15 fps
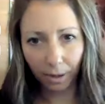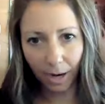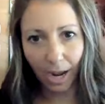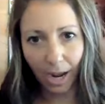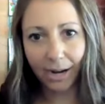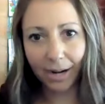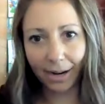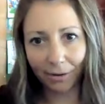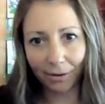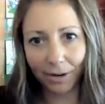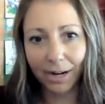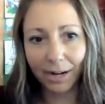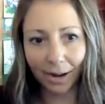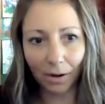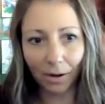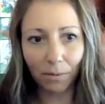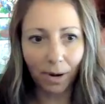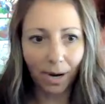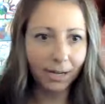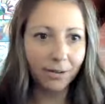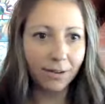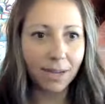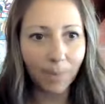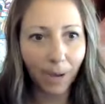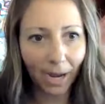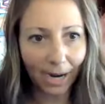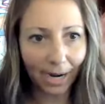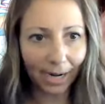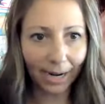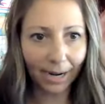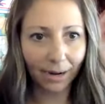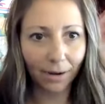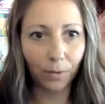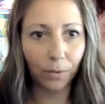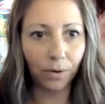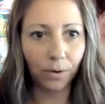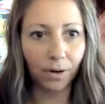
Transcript: oh, you're hiding right now. Why do you keep hiding?